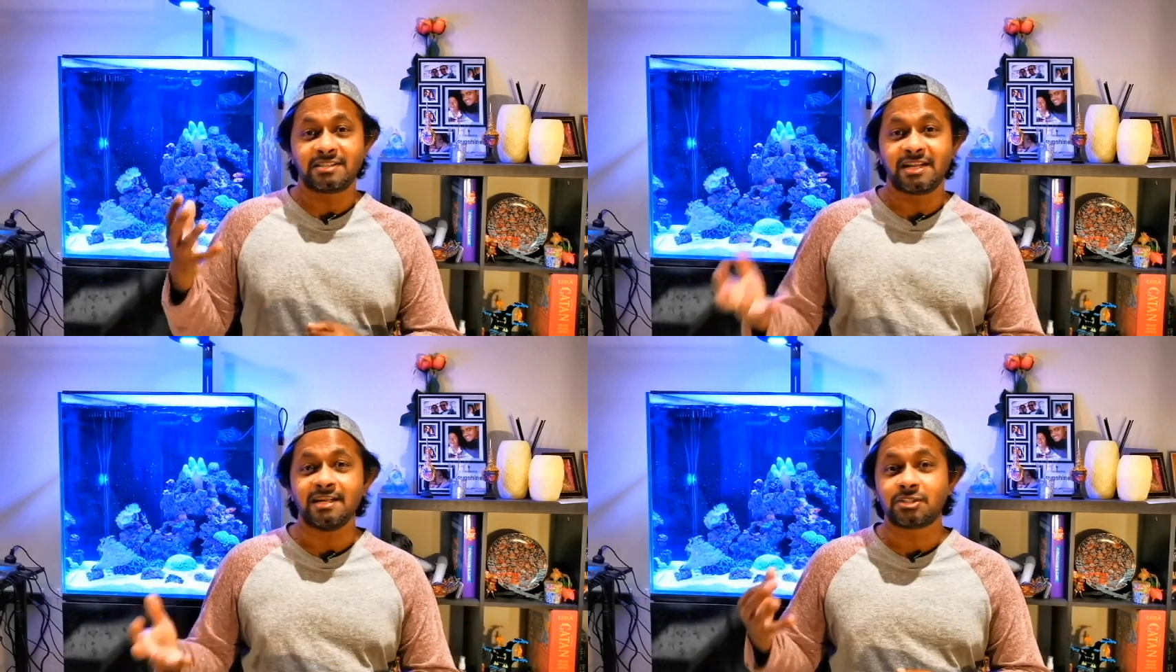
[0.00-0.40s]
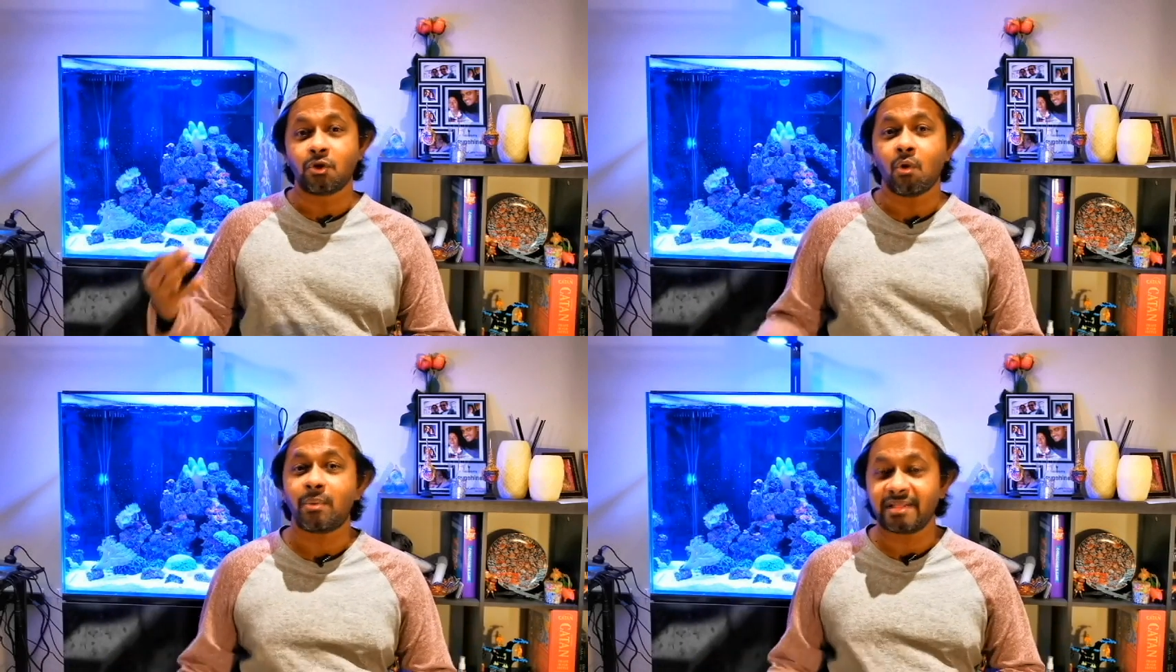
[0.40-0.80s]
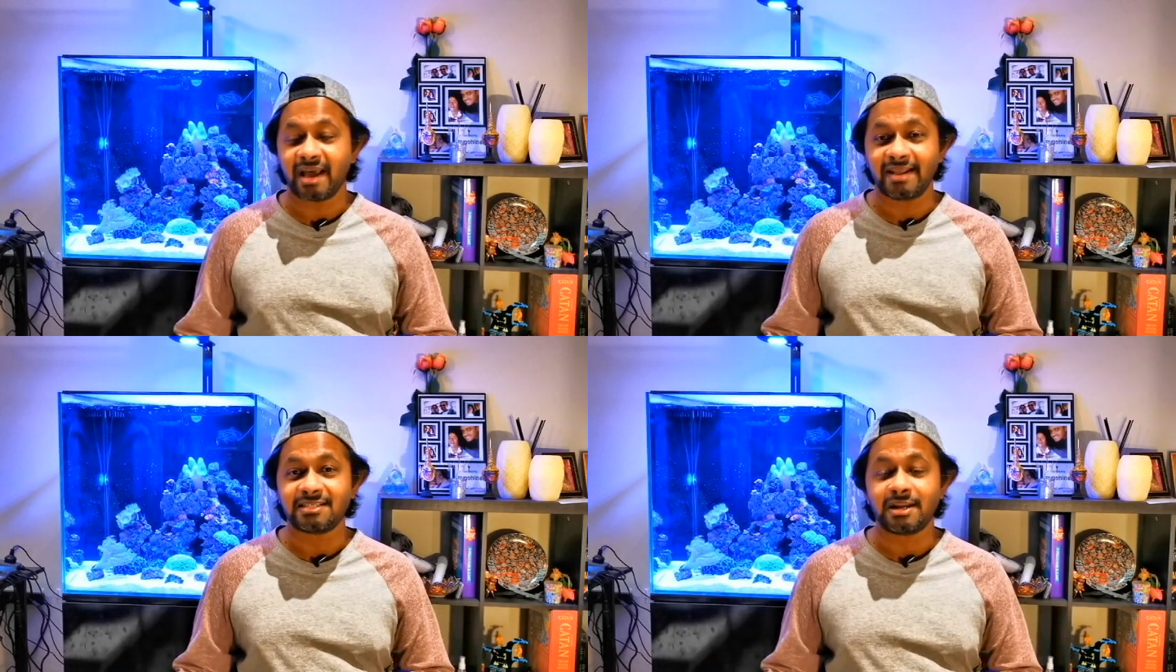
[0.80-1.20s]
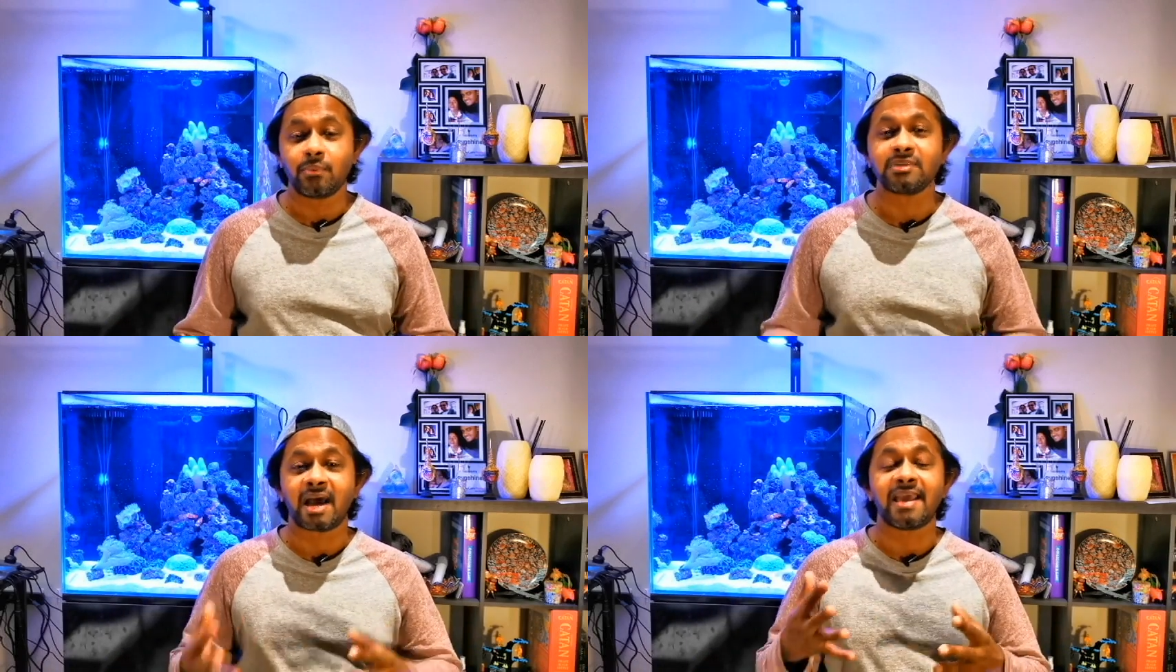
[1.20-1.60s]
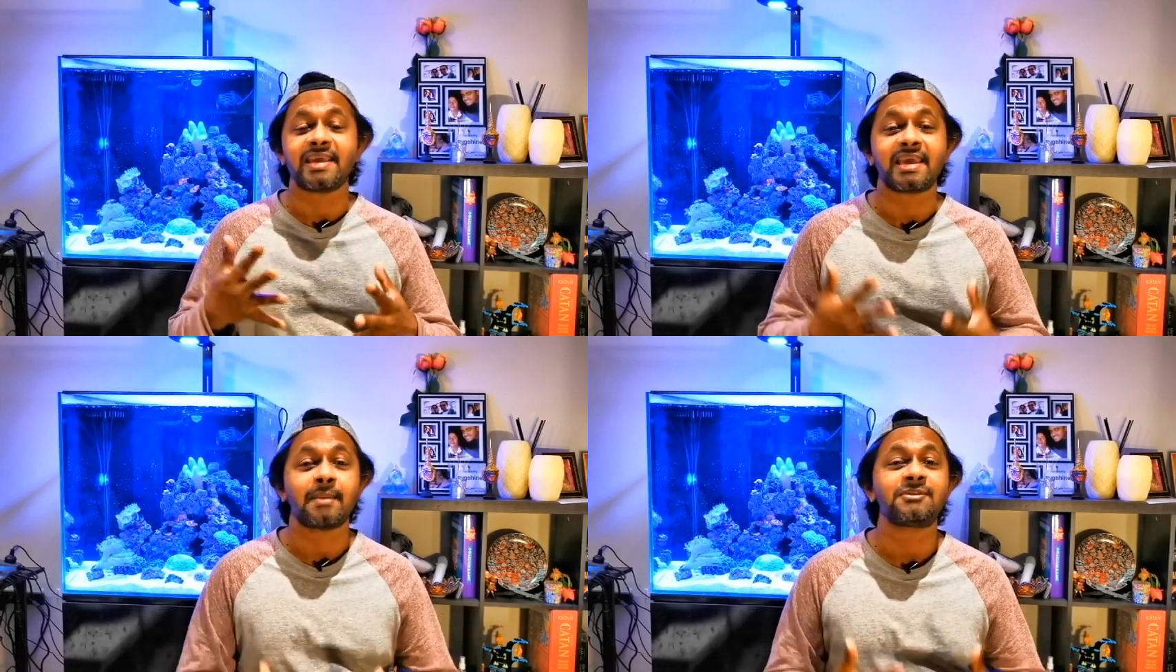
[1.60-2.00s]
didn't go away that easily was I
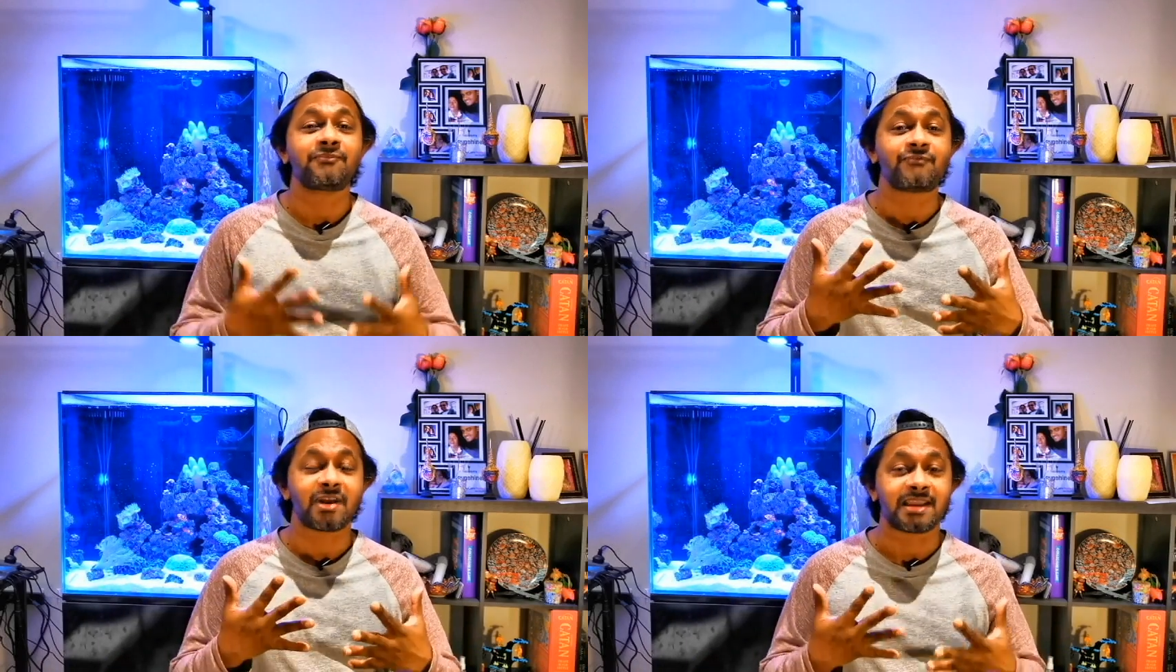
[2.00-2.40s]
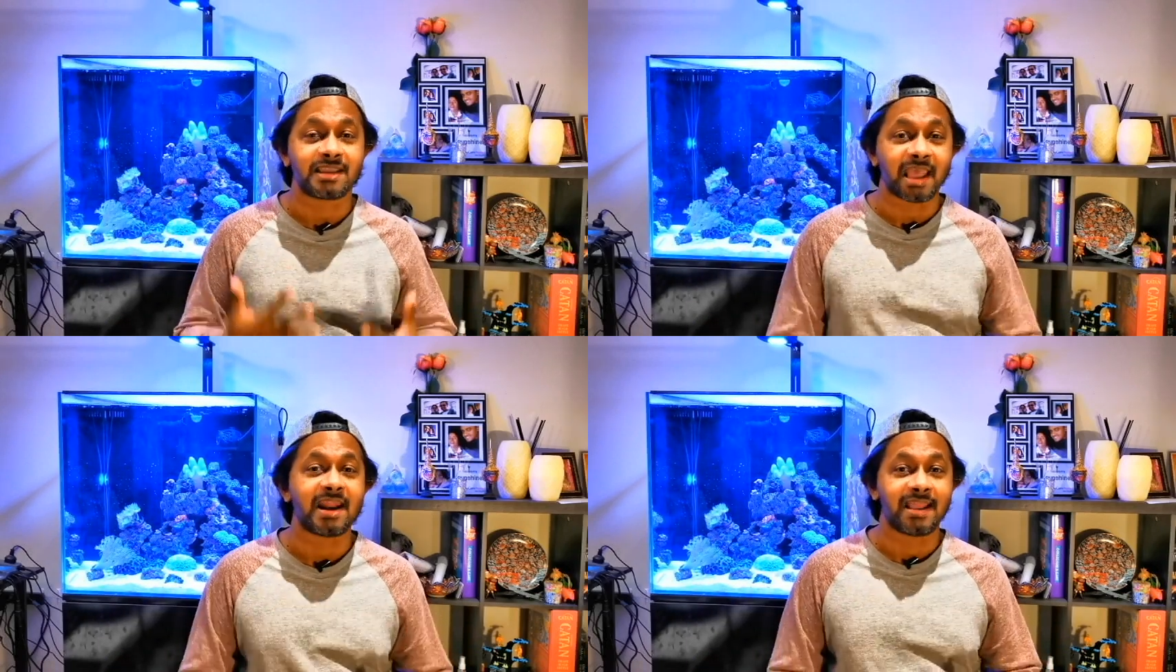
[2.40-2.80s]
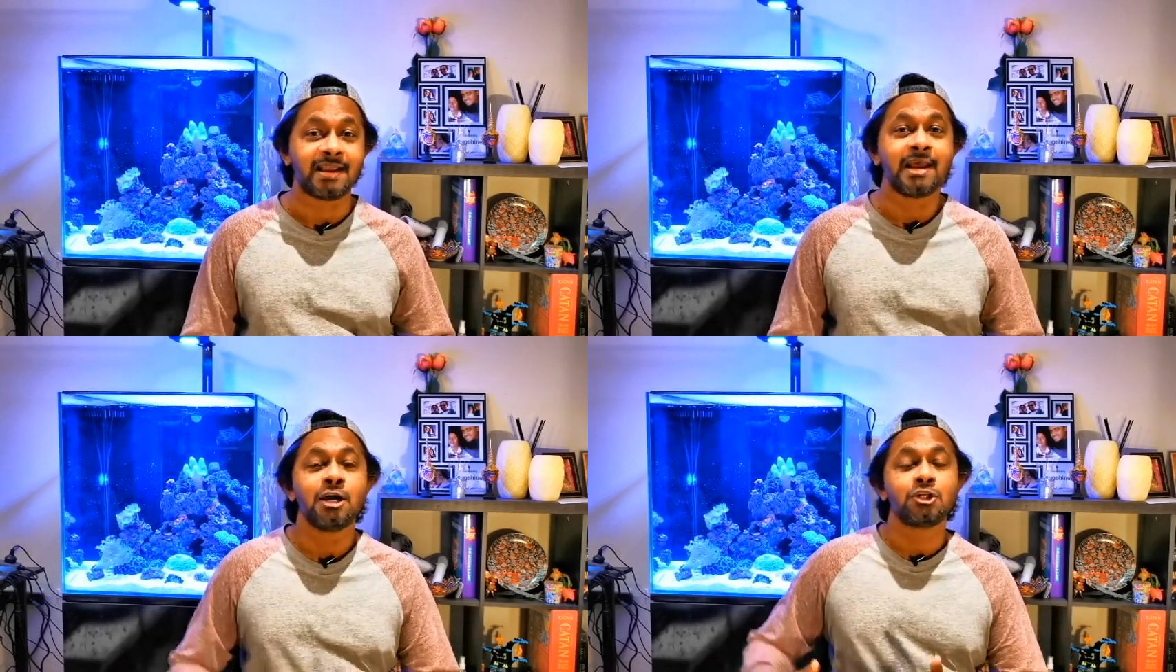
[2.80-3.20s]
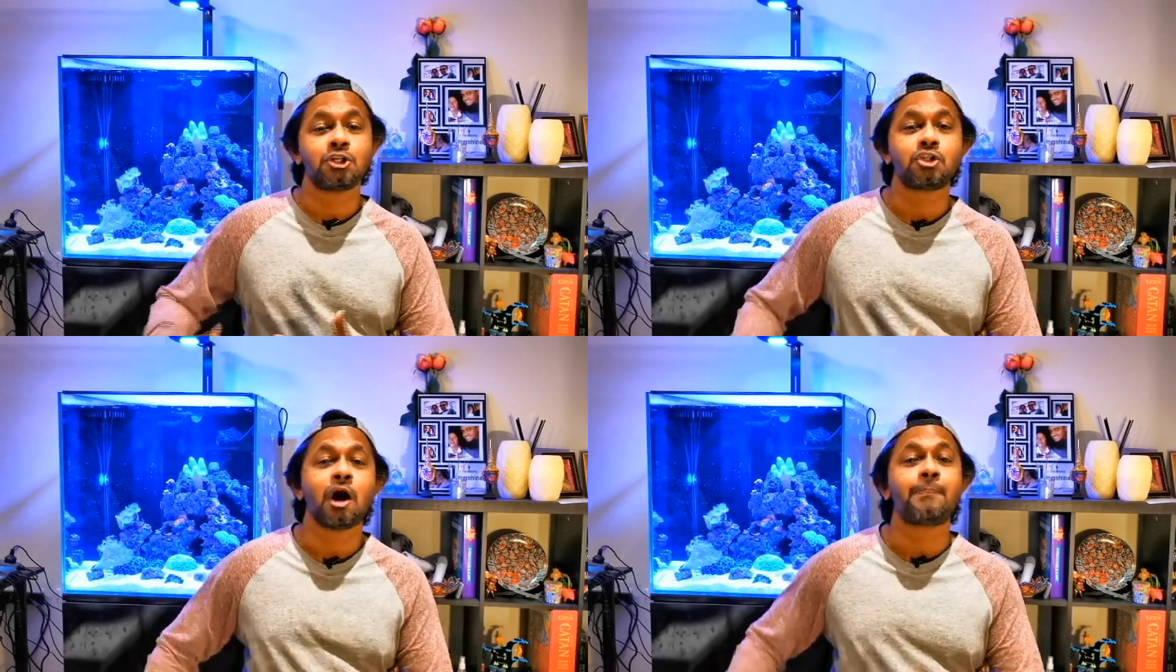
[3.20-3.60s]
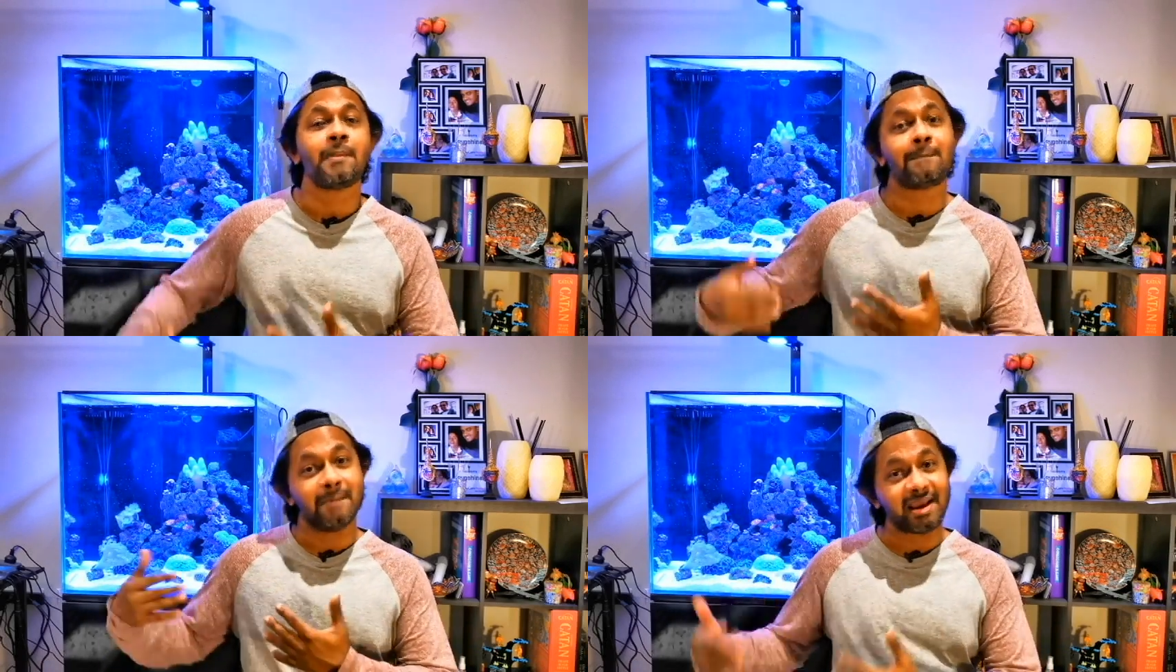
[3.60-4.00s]
kept forgetting to top
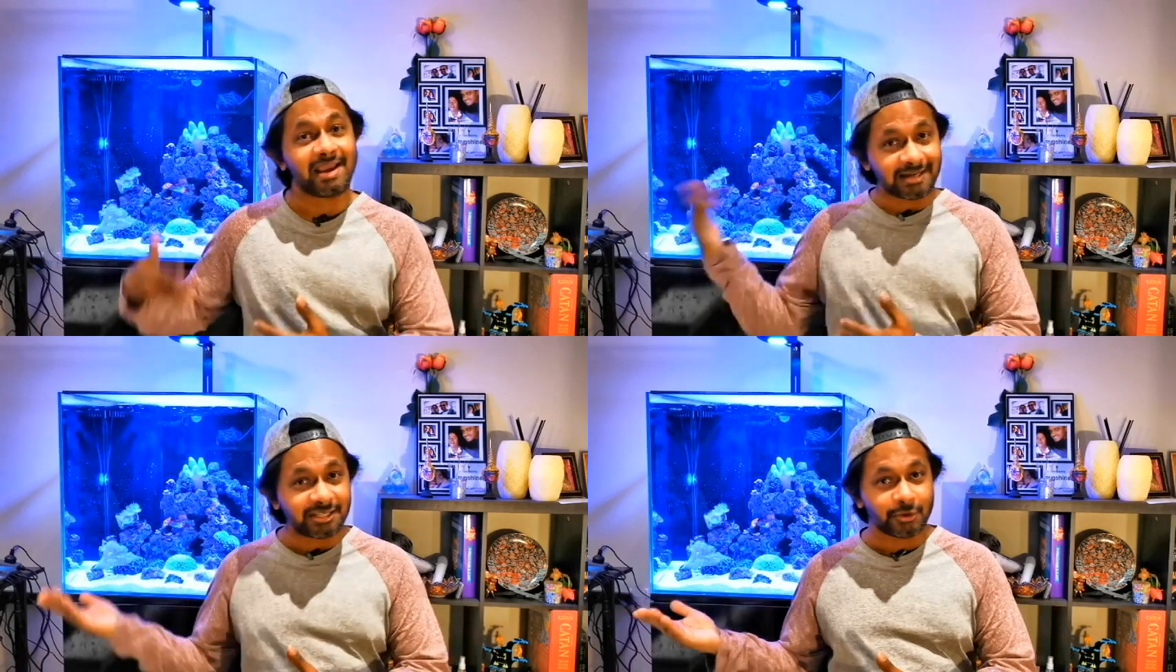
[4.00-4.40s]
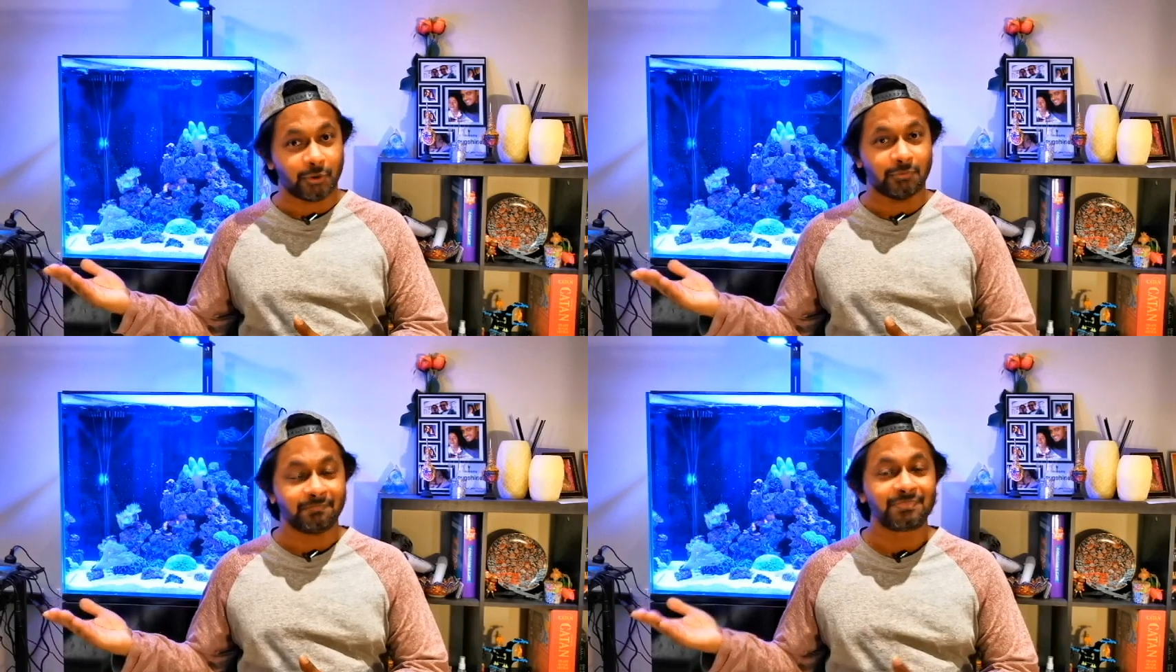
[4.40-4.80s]
up my ATO.